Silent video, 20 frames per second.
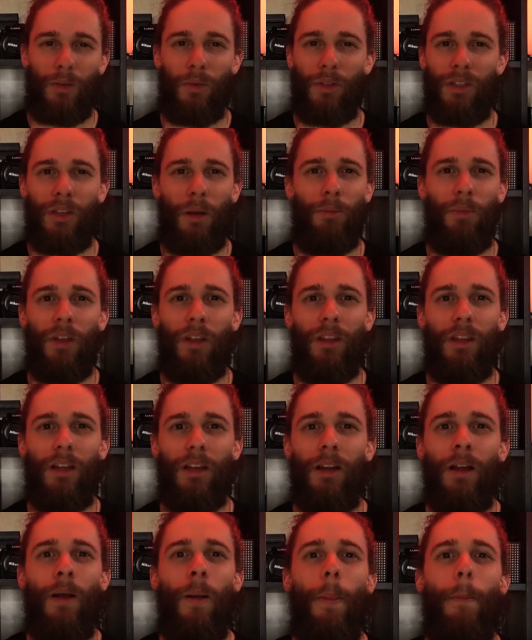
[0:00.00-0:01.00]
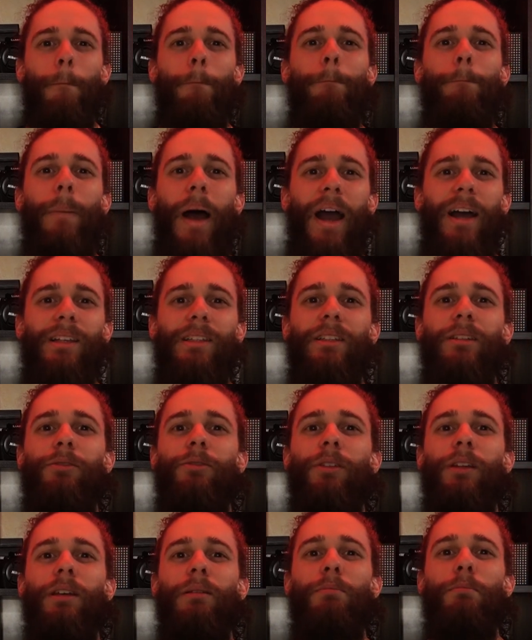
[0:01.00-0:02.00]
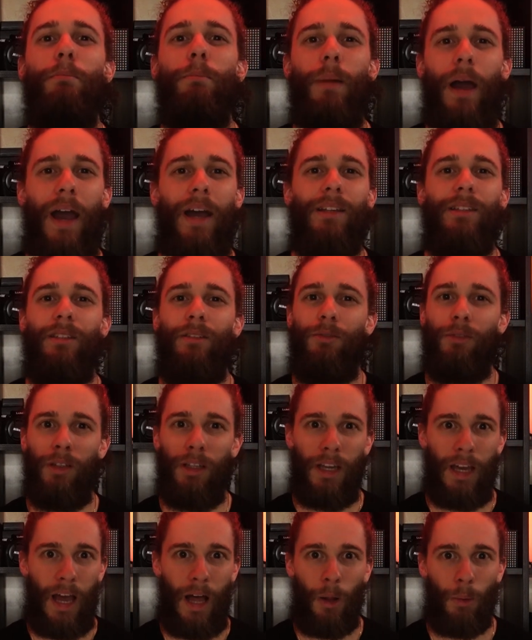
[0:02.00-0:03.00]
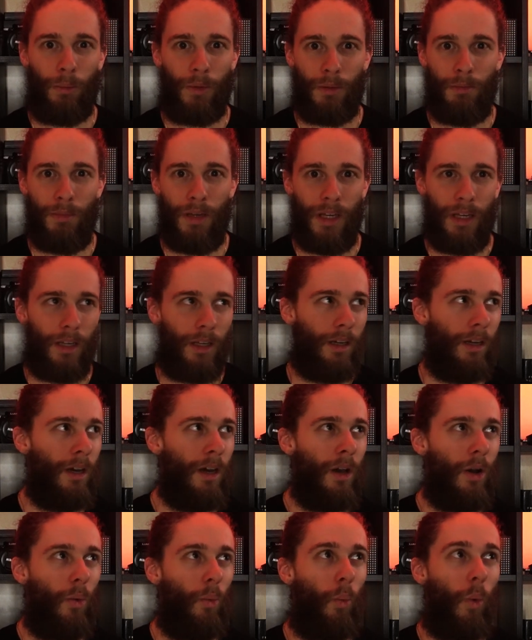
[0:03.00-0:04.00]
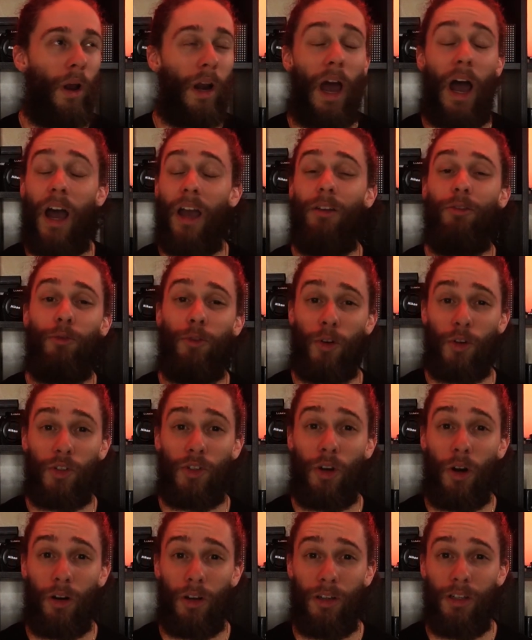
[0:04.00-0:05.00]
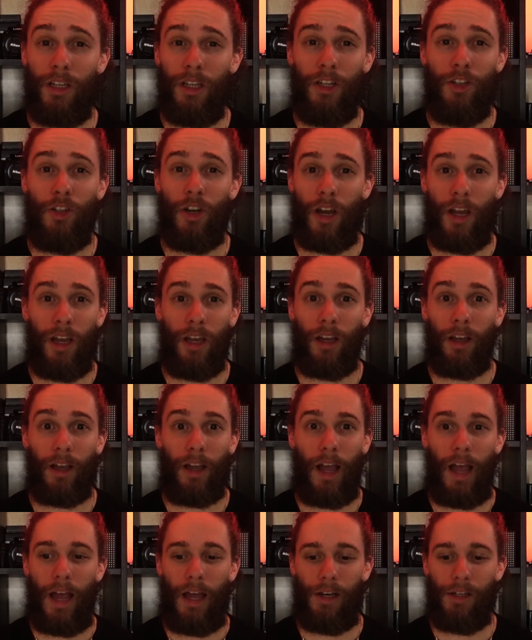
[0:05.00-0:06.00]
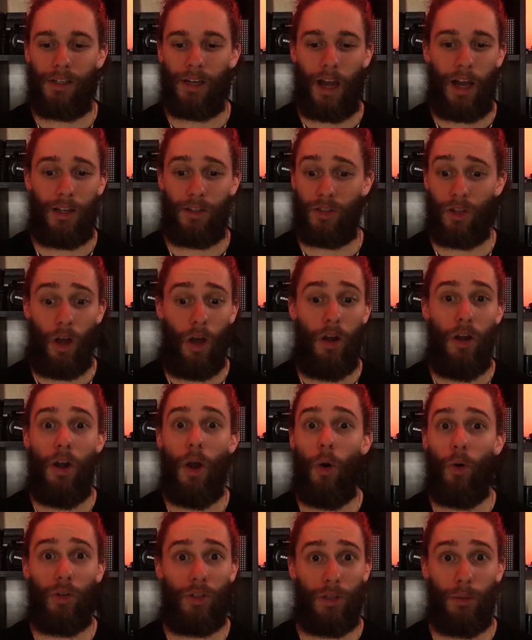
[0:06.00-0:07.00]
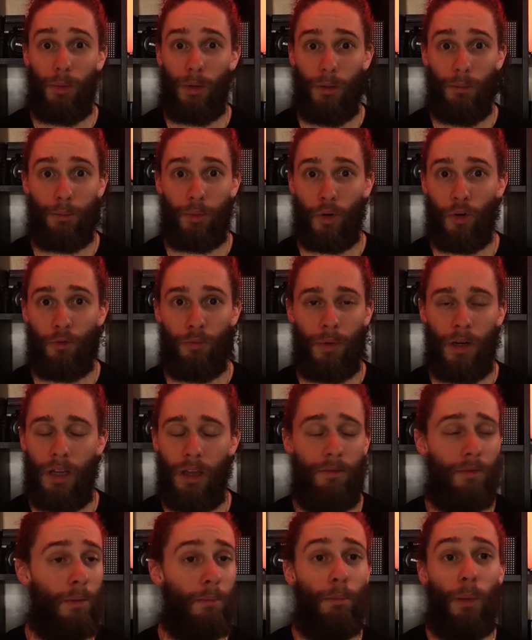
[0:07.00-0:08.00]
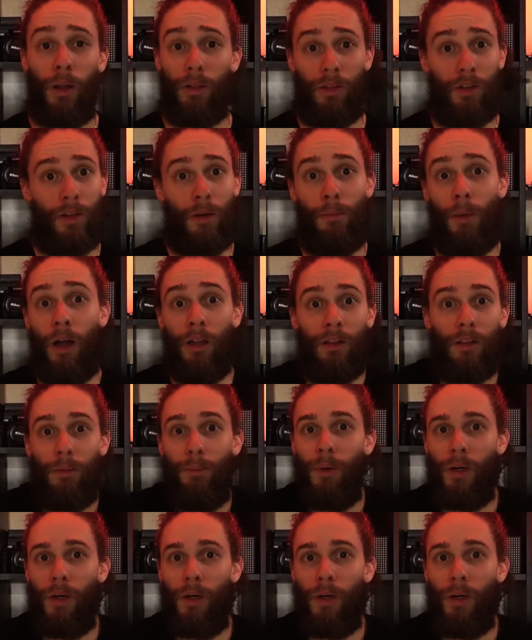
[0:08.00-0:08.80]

it was something that massively helped me when I first started DJing, and I saw a noticeable improvement even month to month.